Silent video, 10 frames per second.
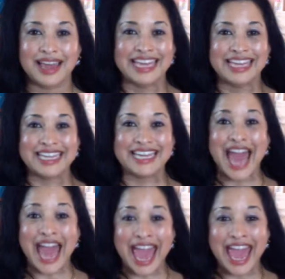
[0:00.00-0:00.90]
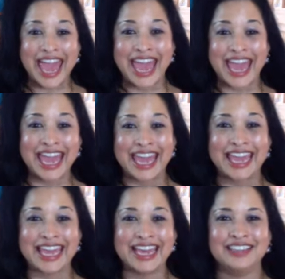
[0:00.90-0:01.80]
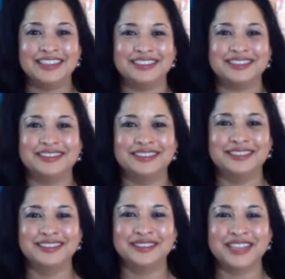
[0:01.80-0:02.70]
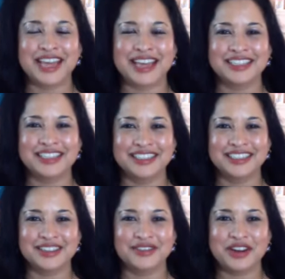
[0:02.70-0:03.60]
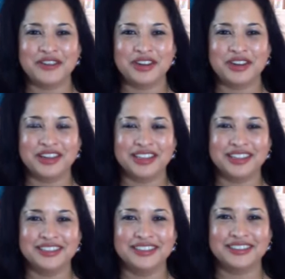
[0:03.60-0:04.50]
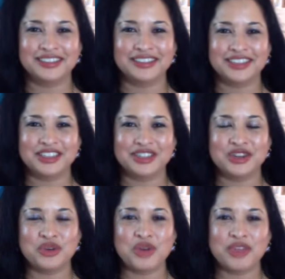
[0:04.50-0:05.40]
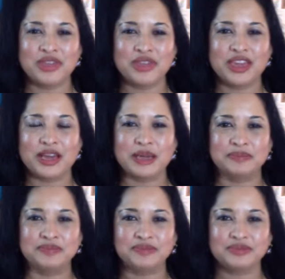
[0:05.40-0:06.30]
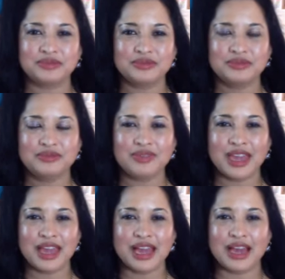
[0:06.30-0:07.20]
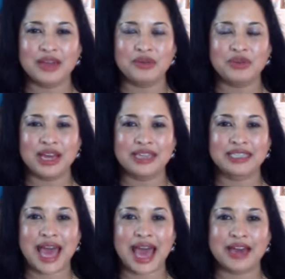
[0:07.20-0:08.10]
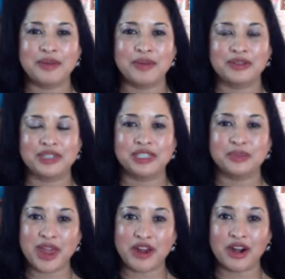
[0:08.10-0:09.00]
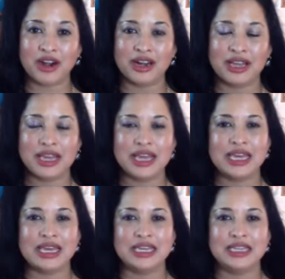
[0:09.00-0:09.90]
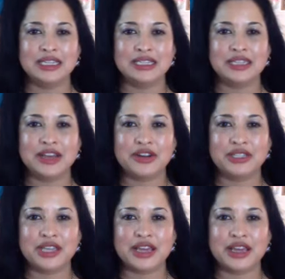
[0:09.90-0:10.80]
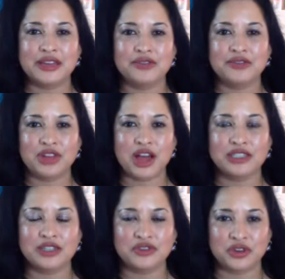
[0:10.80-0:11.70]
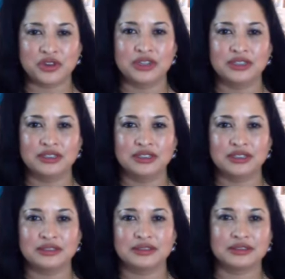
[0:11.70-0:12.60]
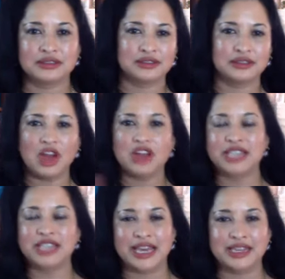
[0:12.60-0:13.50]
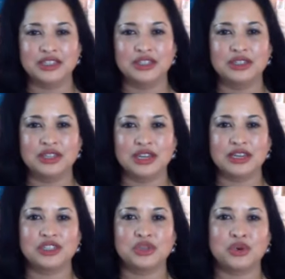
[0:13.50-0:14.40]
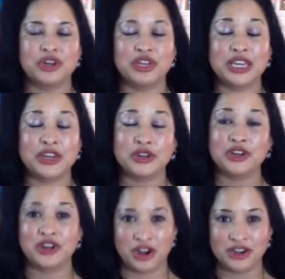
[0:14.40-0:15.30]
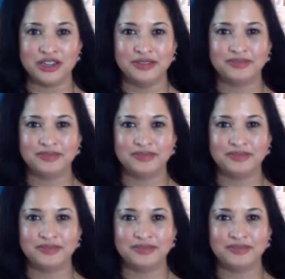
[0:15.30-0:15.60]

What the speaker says: Yay! Excellent. Very, very good. One thing I would like to add about despair is there's a philosopher, long dead, Soren Kierkegaard.